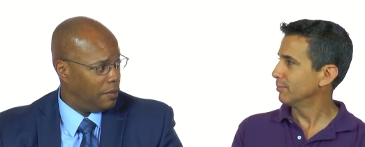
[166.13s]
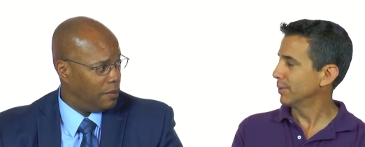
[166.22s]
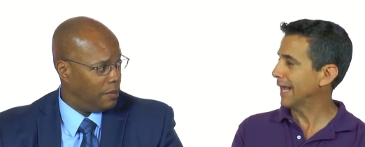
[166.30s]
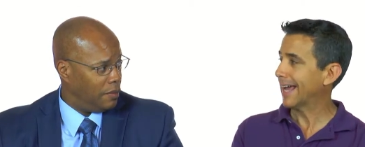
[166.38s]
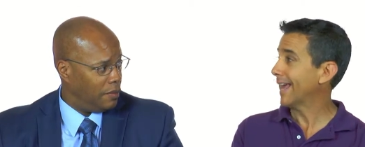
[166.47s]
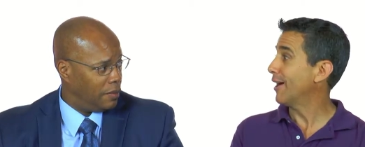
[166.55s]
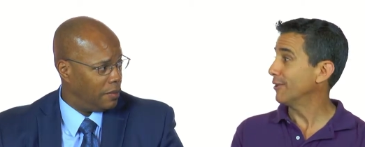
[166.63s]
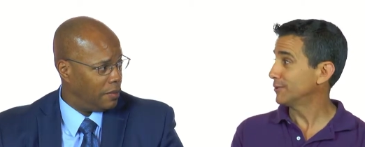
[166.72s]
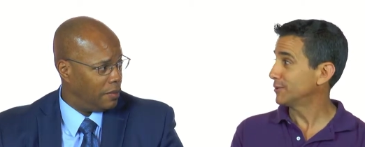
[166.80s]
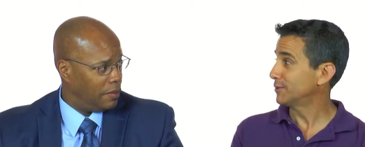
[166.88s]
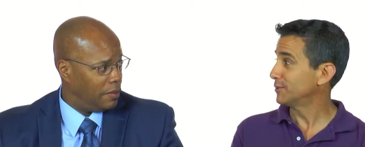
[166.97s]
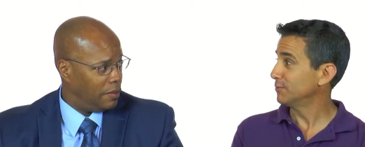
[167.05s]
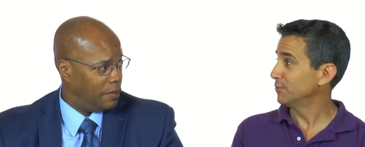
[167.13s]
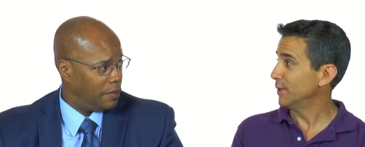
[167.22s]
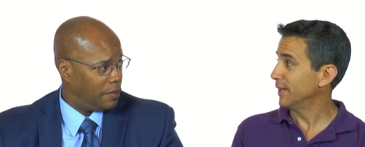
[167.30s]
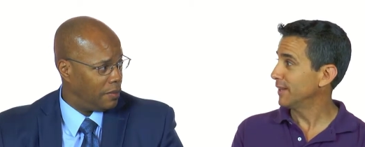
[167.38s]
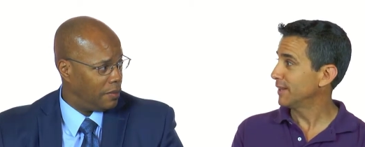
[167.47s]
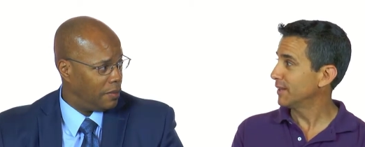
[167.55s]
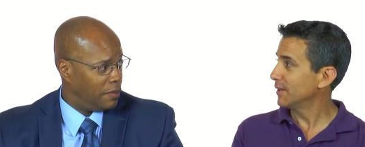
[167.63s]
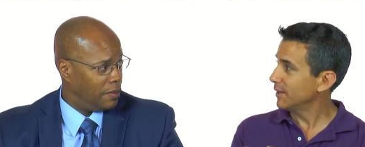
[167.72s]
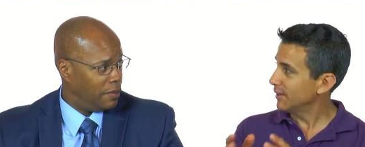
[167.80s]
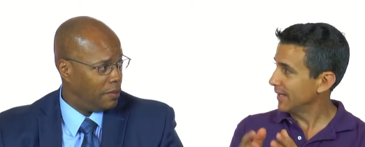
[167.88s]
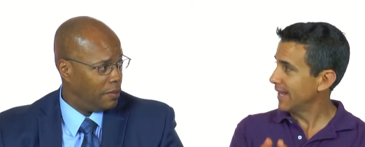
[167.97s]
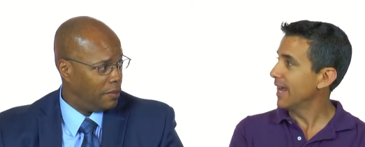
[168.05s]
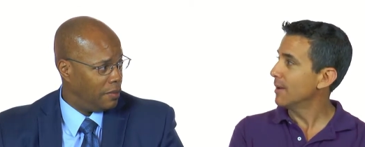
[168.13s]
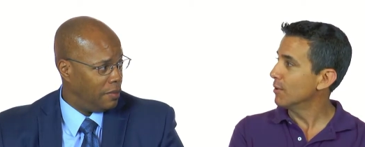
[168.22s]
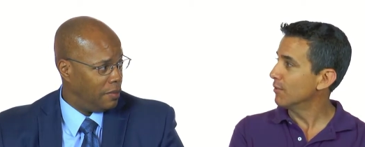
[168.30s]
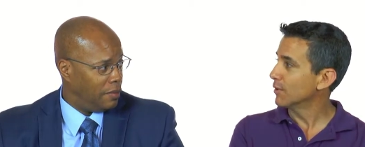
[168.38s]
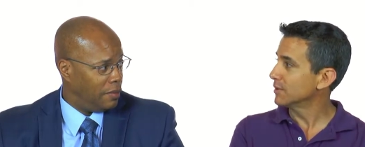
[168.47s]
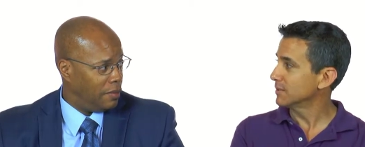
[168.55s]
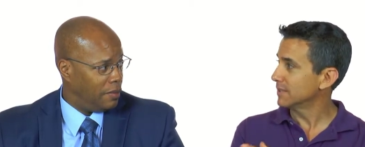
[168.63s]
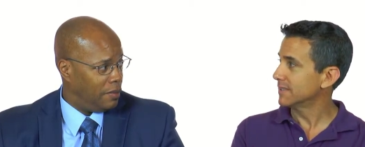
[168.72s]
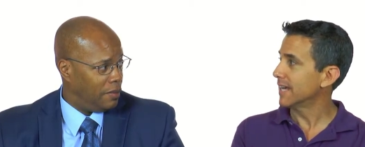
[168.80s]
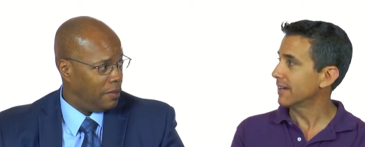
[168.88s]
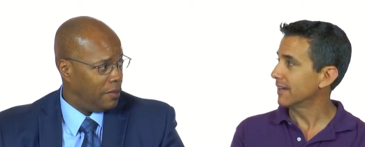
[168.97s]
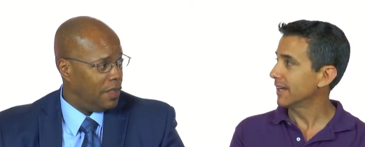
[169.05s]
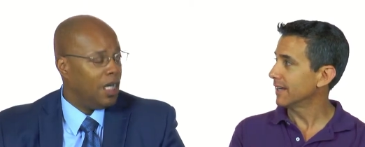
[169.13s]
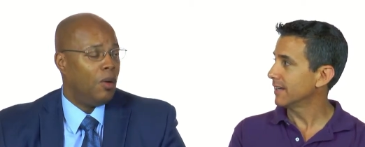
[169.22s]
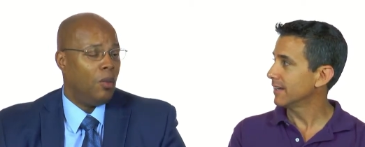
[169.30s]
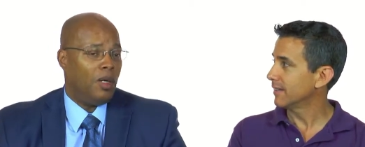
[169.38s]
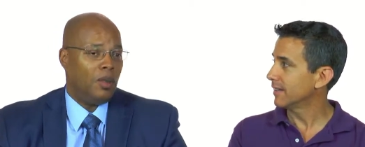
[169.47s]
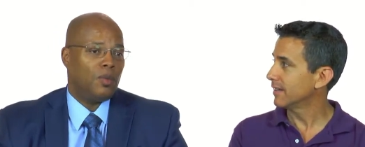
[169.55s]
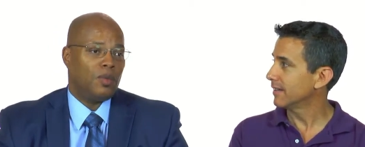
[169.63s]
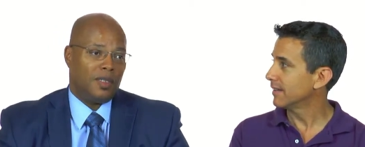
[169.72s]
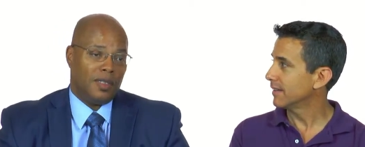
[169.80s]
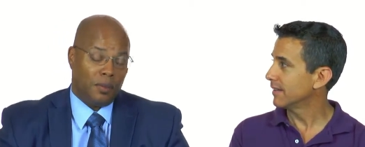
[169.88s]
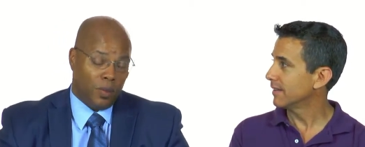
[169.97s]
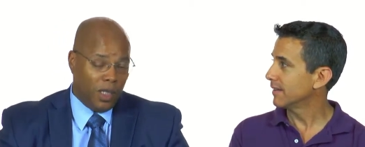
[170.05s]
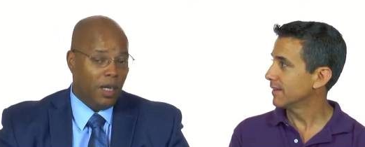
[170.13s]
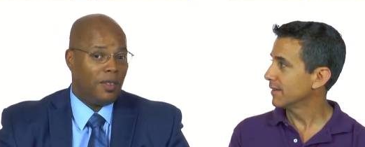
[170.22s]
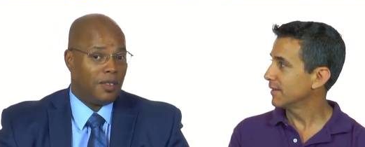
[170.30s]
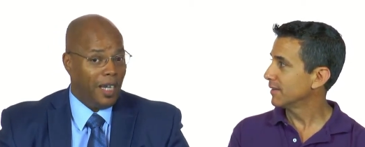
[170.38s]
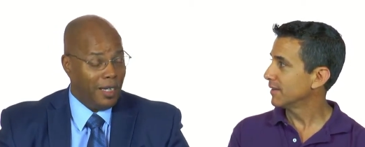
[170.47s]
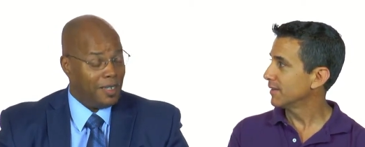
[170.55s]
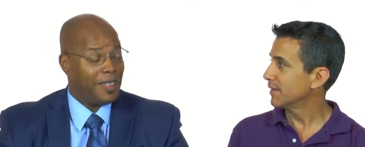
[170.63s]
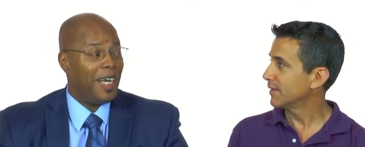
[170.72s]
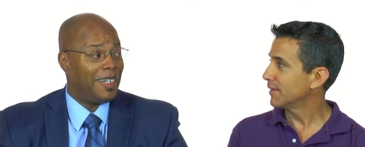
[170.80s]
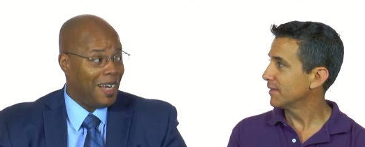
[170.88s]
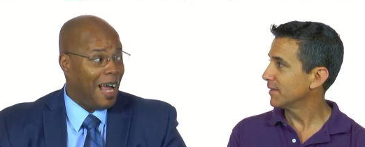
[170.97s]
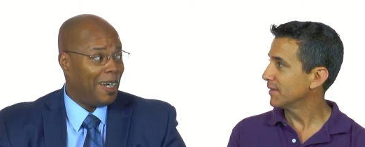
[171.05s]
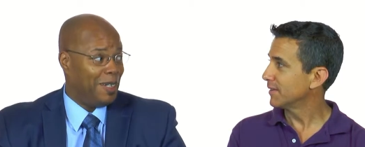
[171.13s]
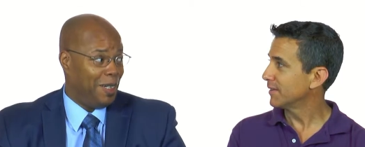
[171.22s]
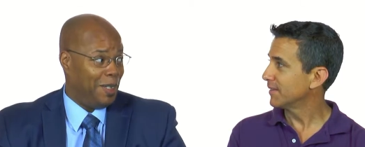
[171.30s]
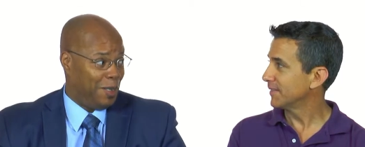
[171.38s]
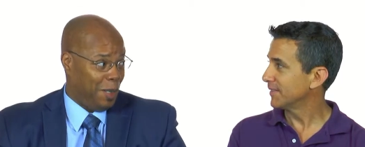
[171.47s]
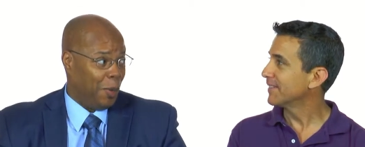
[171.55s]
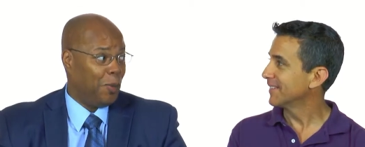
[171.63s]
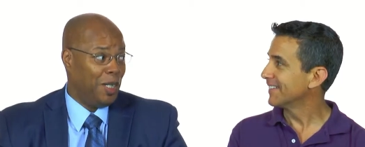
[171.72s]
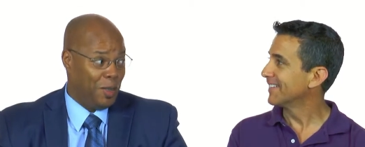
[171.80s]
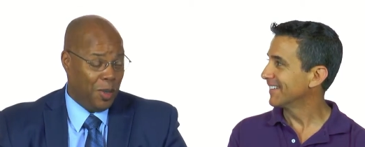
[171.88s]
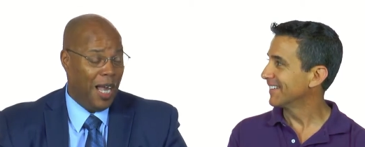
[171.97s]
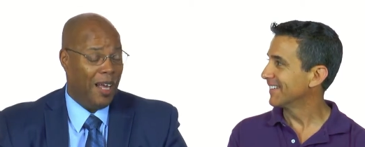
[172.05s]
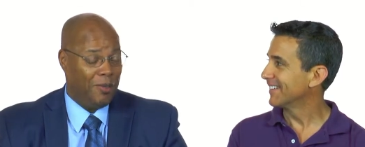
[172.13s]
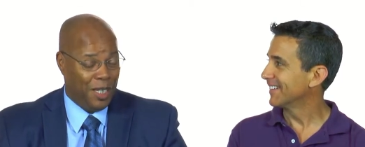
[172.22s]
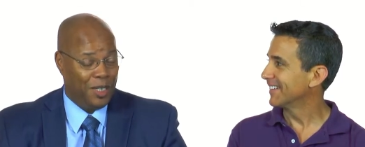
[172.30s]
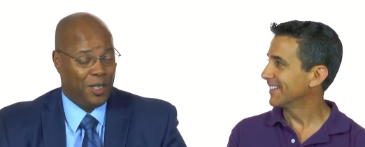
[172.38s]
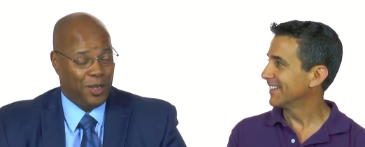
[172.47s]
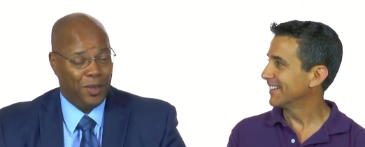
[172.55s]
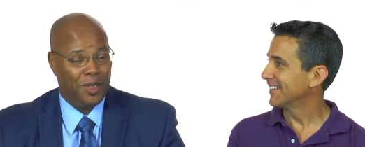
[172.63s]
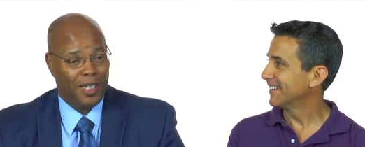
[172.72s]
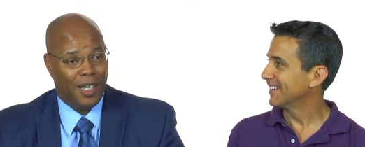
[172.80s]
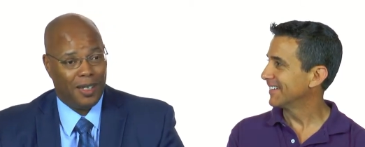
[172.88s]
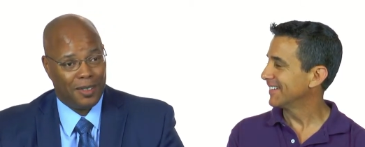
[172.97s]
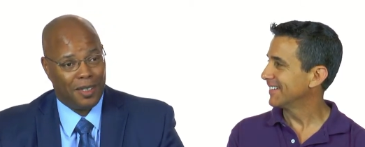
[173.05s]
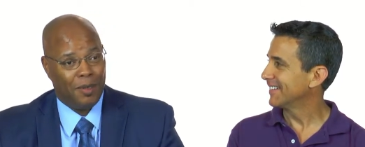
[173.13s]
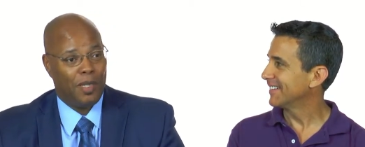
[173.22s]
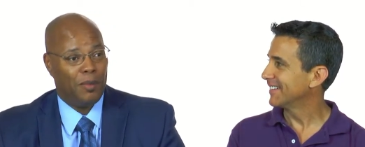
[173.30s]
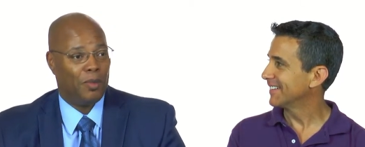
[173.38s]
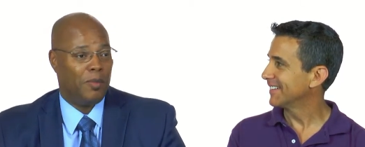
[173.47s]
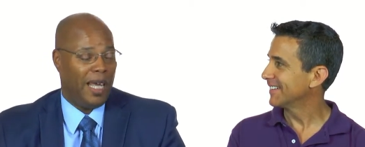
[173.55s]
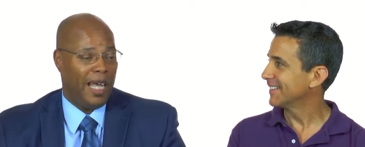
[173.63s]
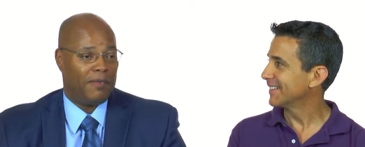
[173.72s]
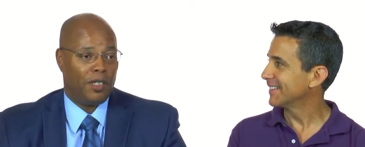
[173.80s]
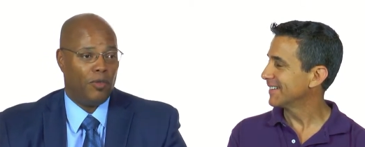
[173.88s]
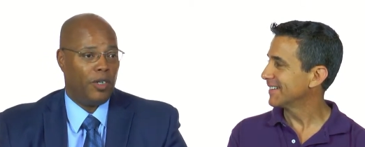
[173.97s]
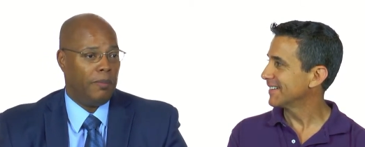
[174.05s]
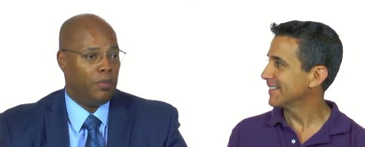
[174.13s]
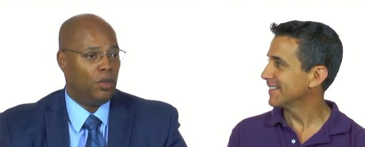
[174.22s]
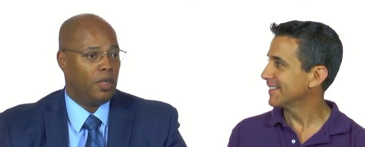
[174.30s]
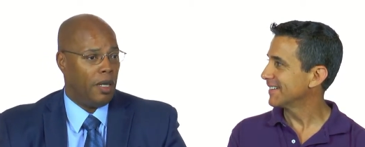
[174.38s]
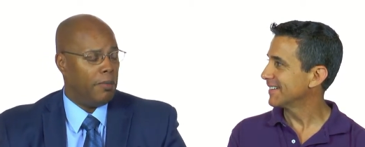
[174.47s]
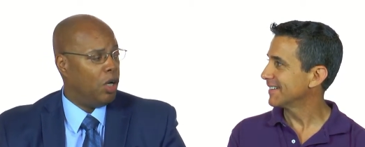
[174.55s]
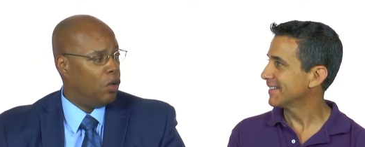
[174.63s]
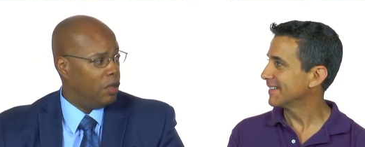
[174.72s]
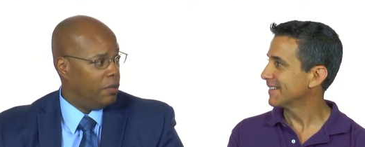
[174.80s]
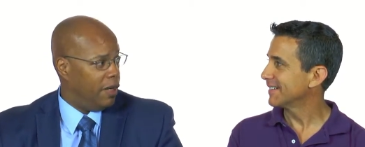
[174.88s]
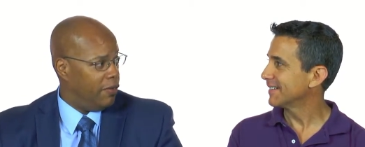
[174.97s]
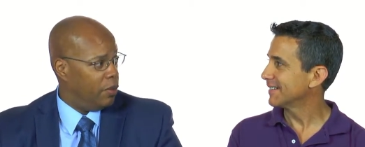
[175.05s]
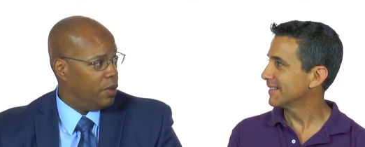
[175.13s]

Speaker 1: blackouts with the cable versus the satellite.
Speaker 2: Well, we take it's technology, so we do have issues. Uh, some people may have to reboot their modem every